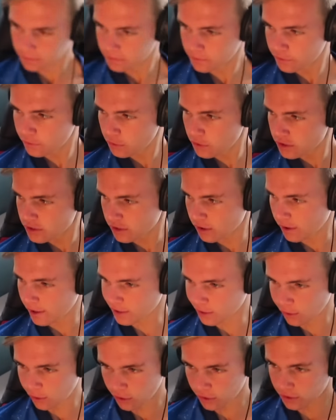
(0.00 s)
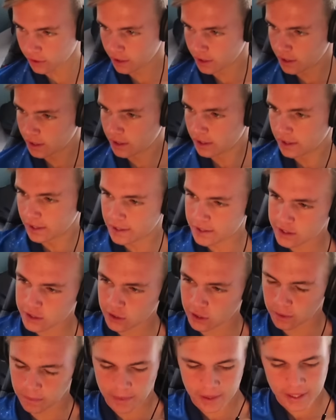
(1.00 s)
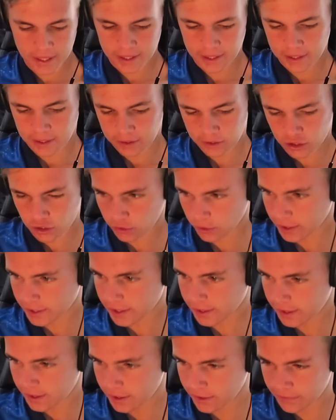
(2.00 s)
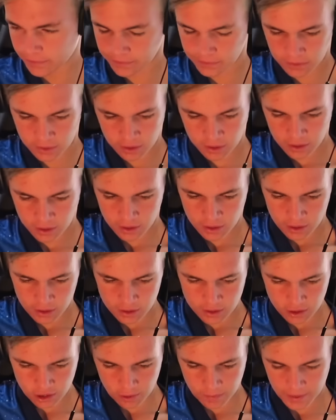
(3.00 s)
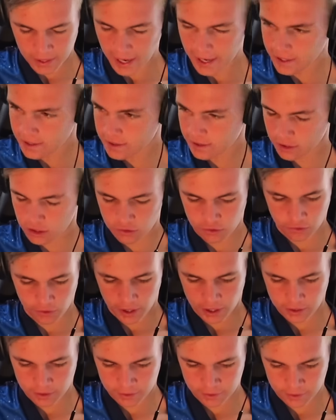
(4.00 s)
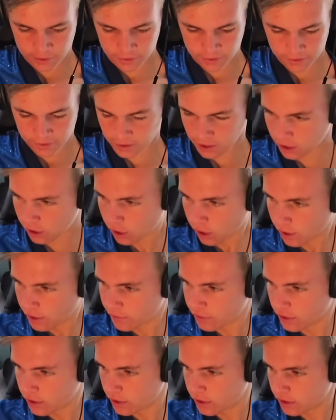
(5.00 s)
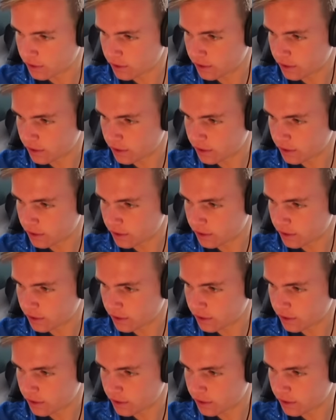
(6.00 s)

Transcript: First icon, it's going to be Striker. It's going to be 86 rated, Clivert.